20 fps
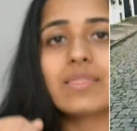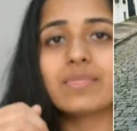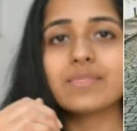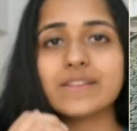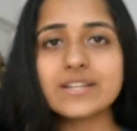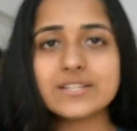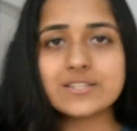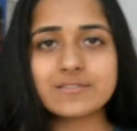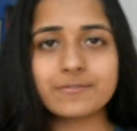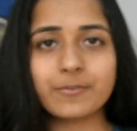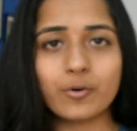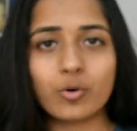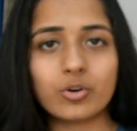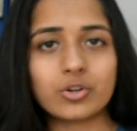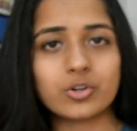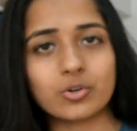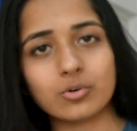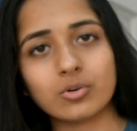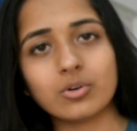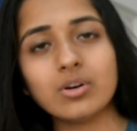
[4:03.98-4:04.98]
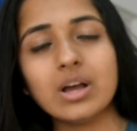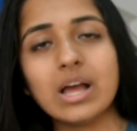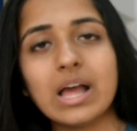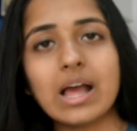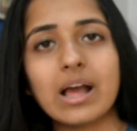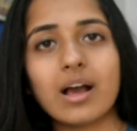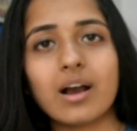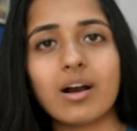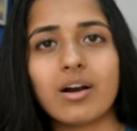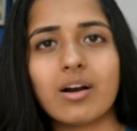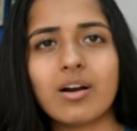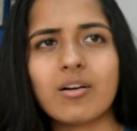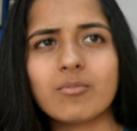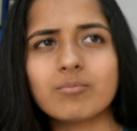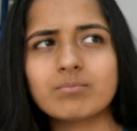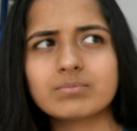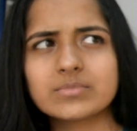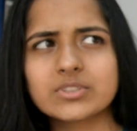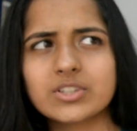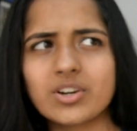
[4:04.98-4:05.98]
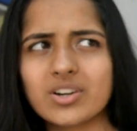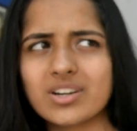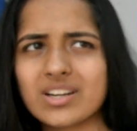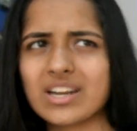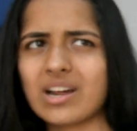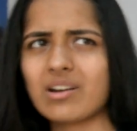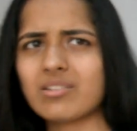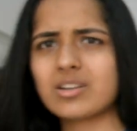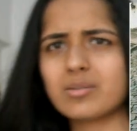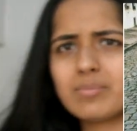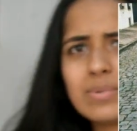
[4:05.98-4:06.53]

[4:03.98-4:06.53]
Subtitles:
This photo turned out